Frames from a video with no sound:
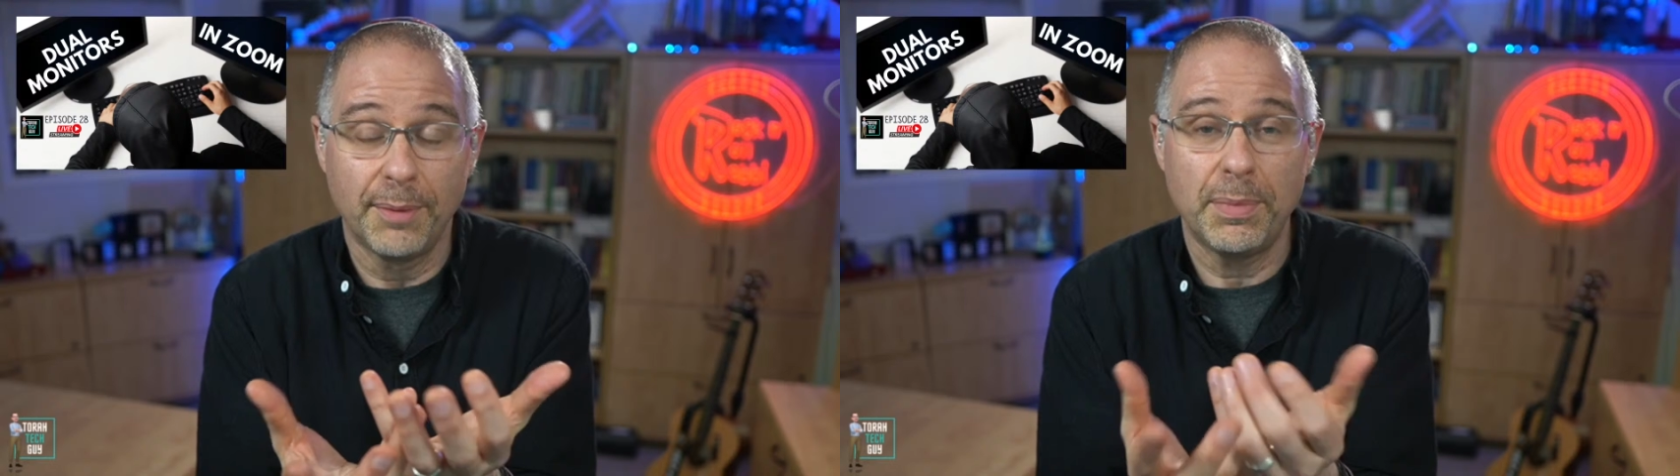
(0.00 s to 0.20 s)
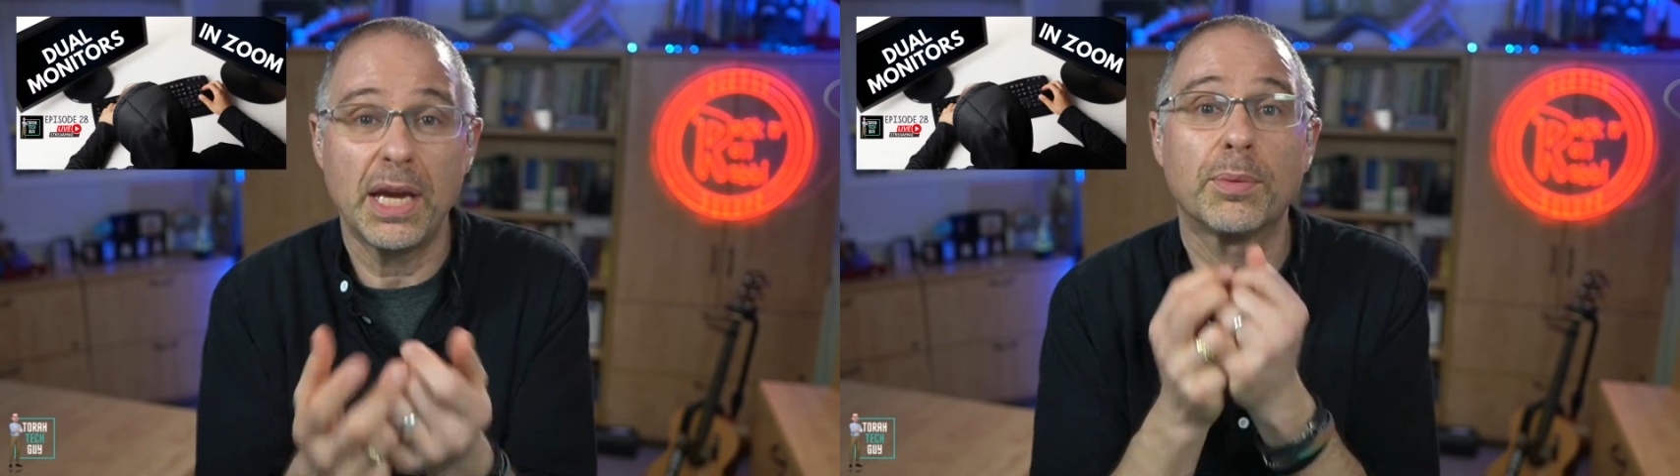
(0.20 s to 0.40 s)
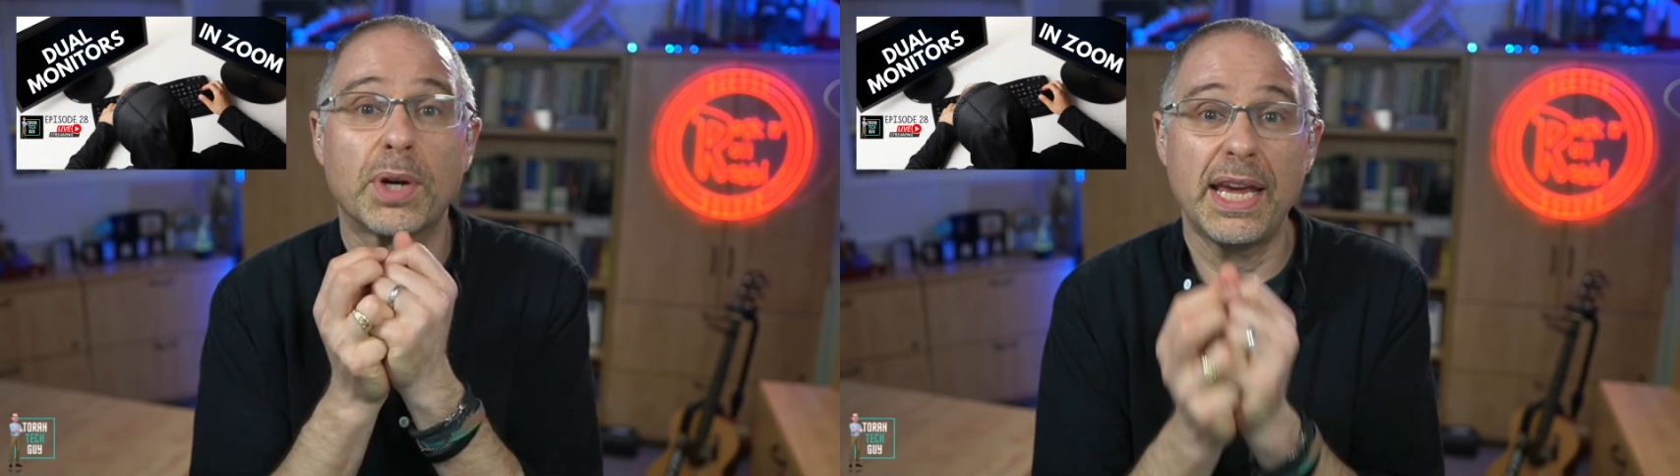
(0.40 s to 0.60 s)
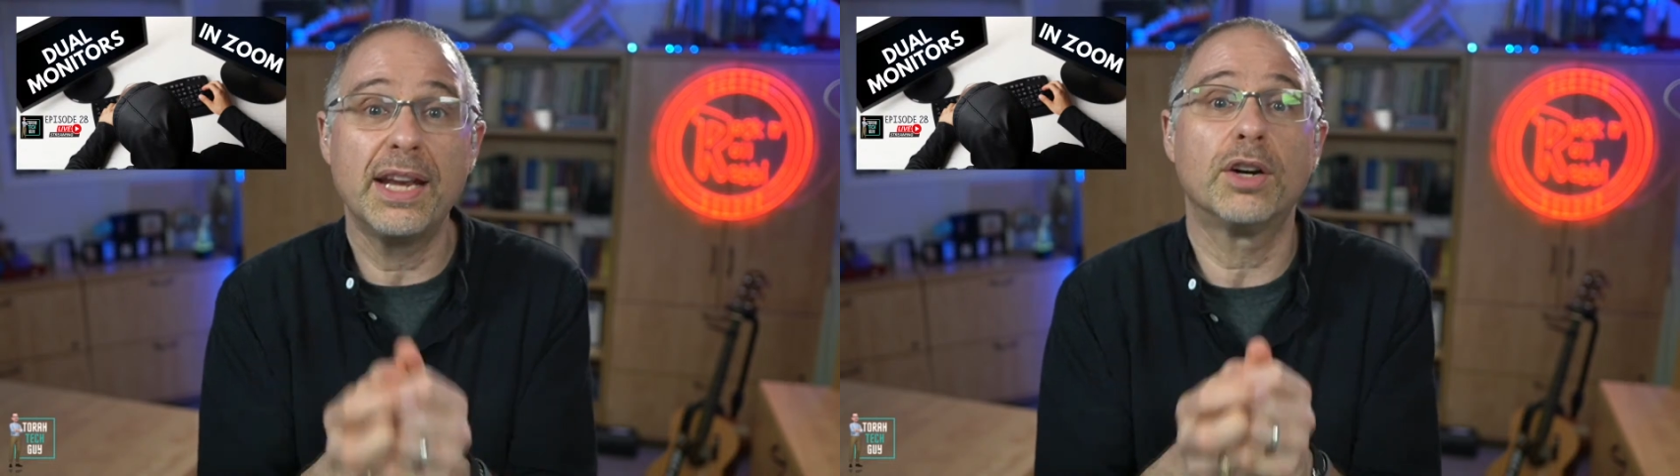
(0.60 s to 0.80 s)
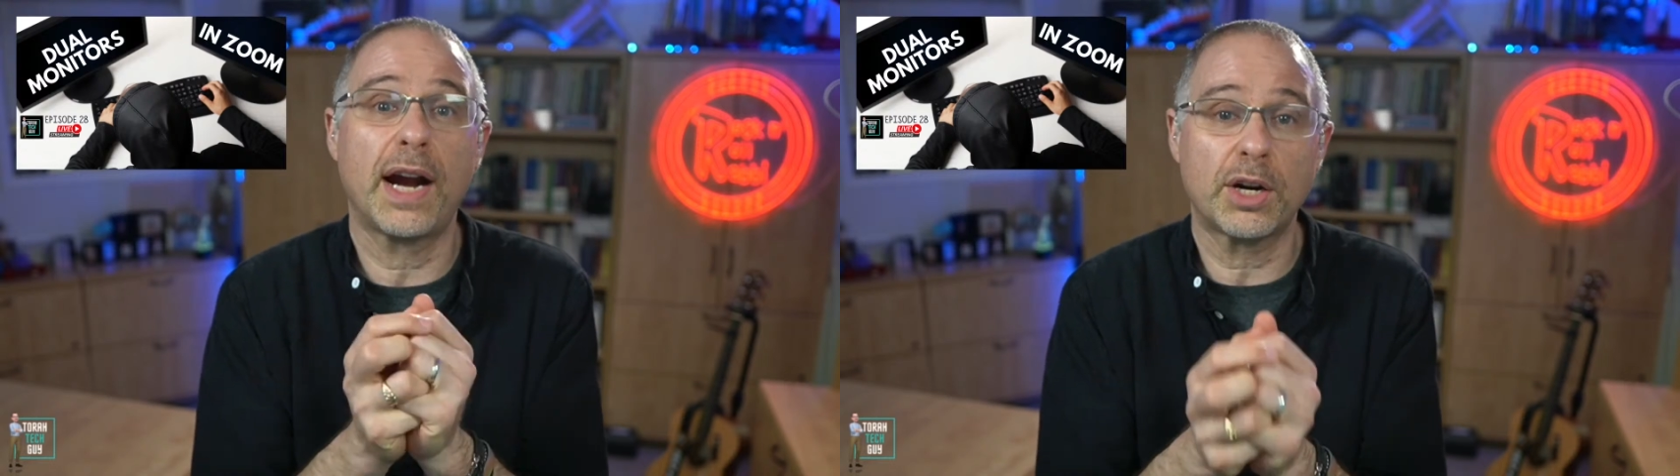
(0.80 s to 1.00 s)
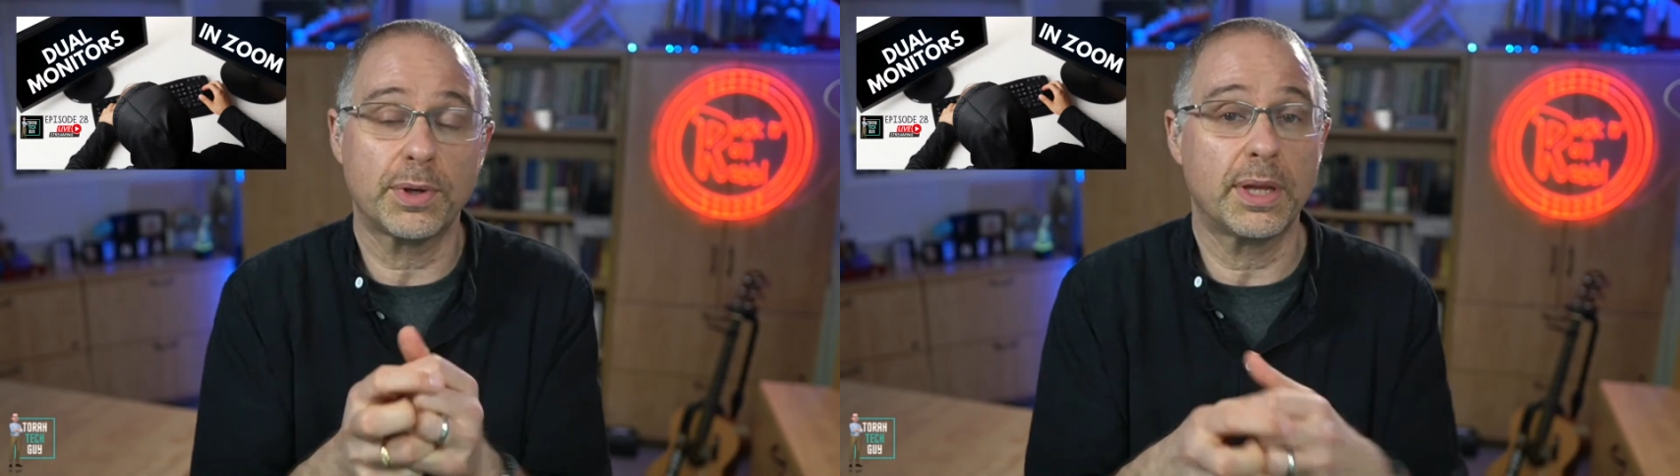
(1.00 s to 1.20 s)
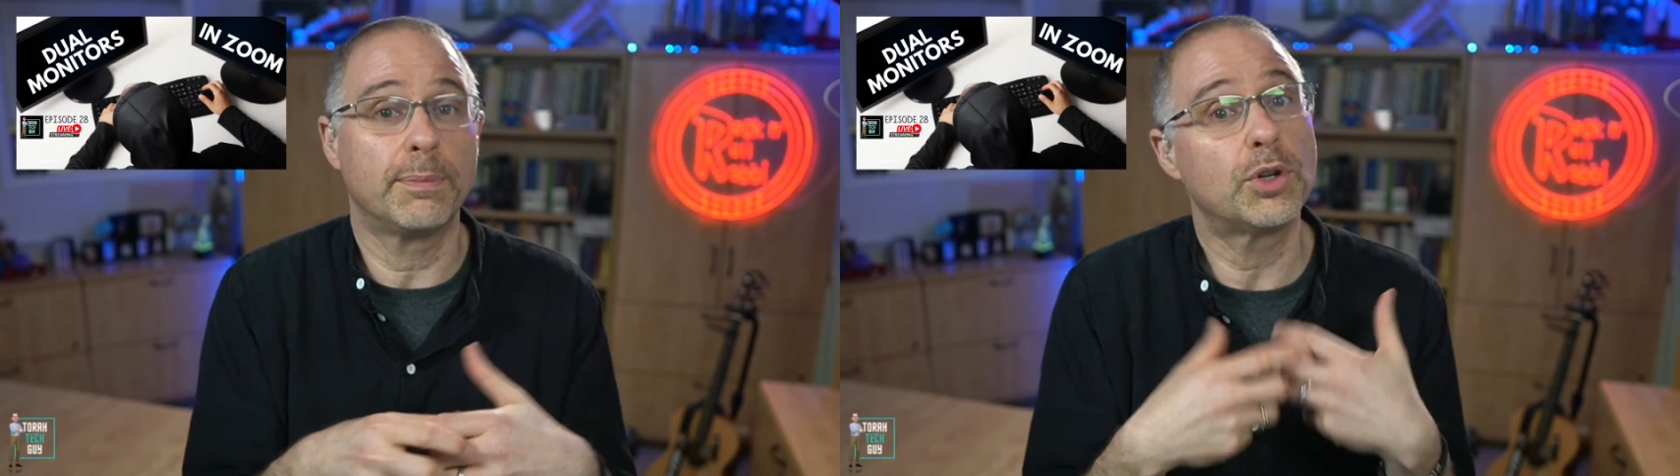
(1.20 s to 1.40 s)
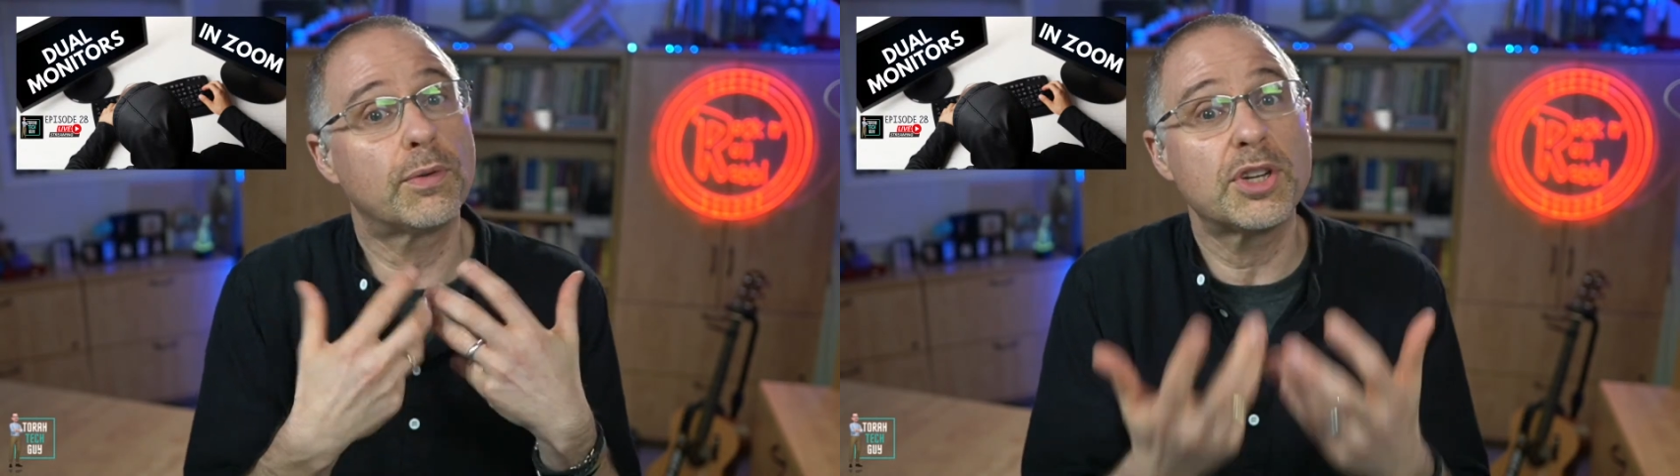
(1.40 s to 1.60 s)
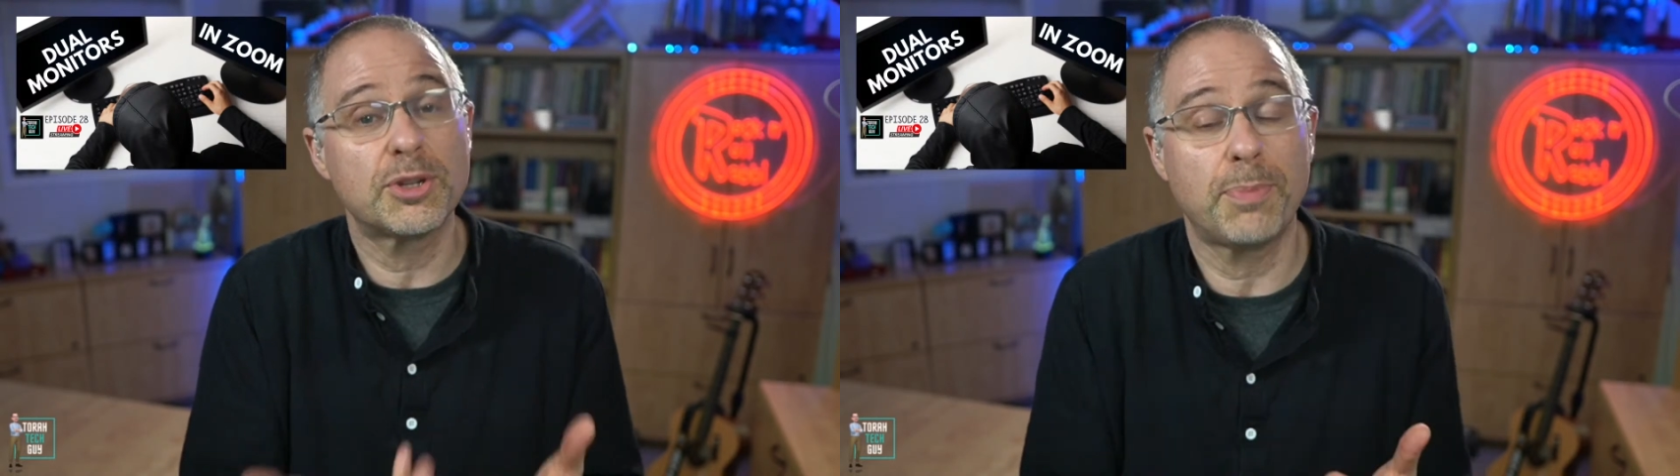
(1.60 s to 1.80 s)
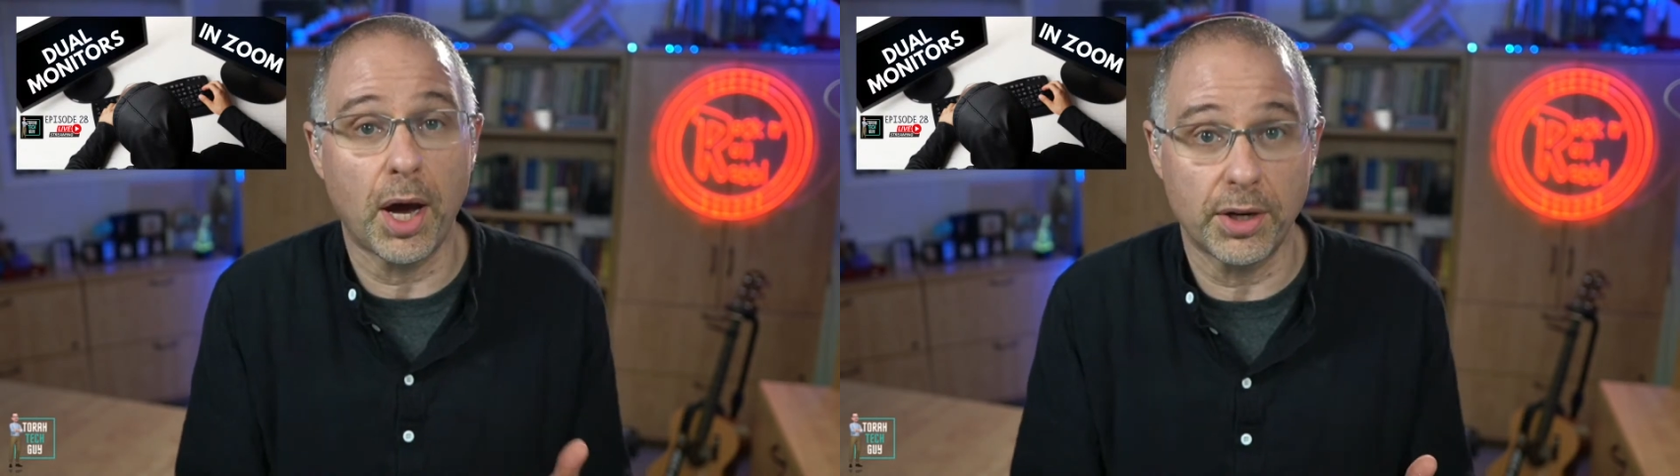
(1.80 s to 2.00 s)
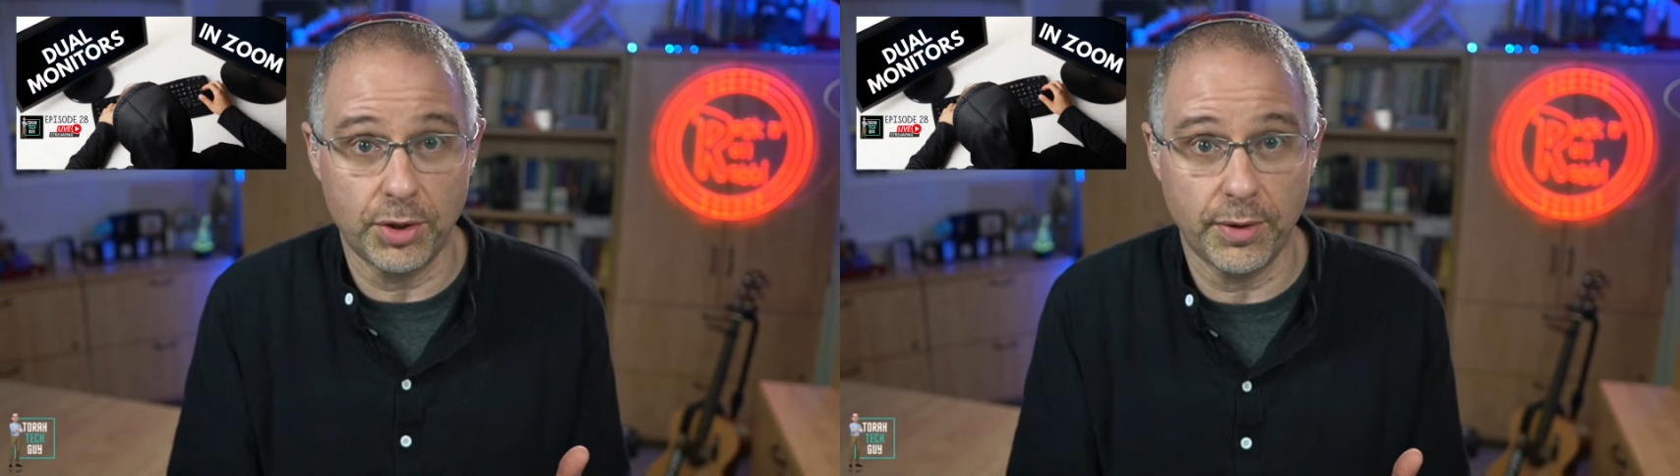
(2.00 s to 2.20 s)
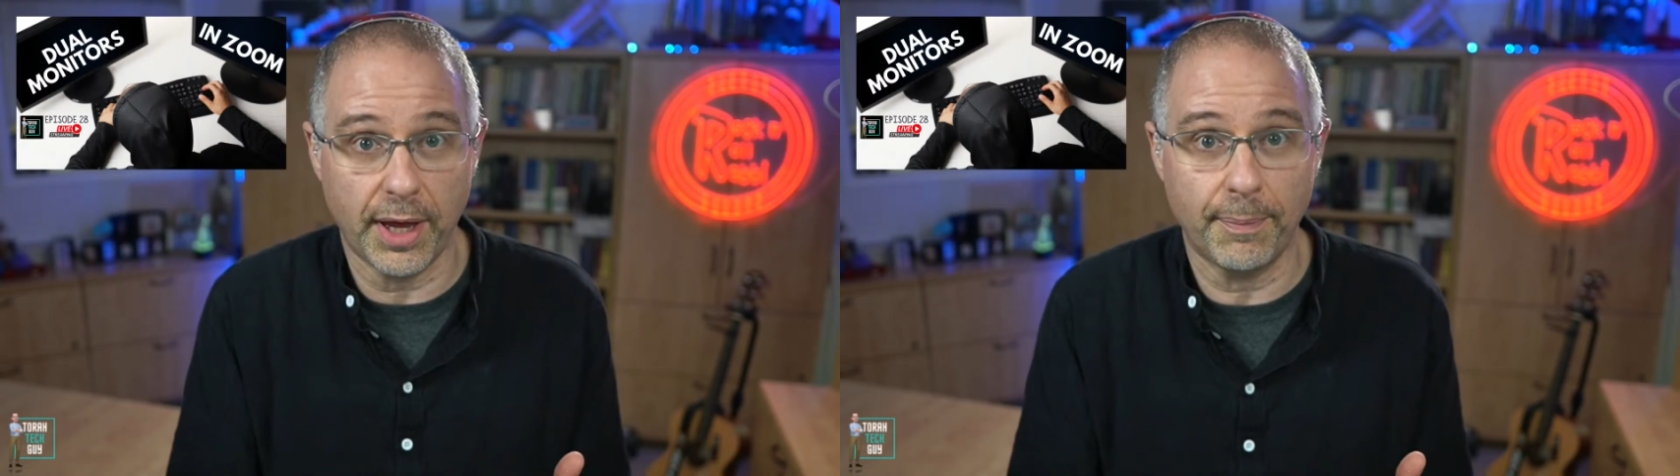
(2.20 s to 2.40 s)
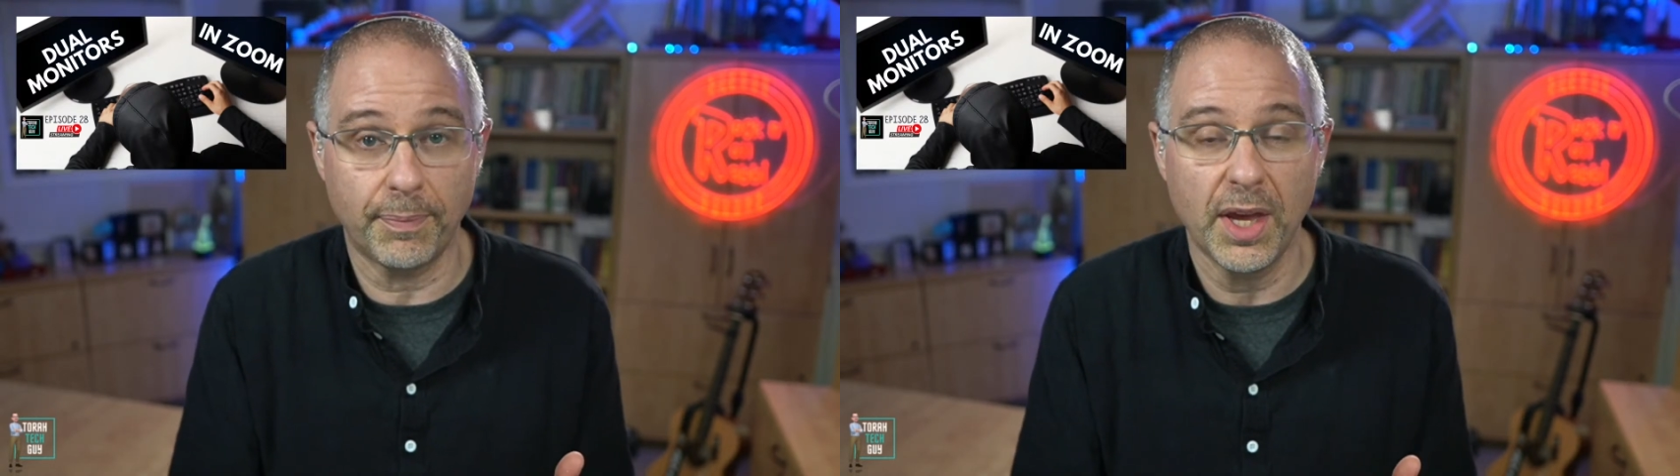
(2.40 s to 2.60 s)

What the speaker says: being able to interact with them, to respond to them.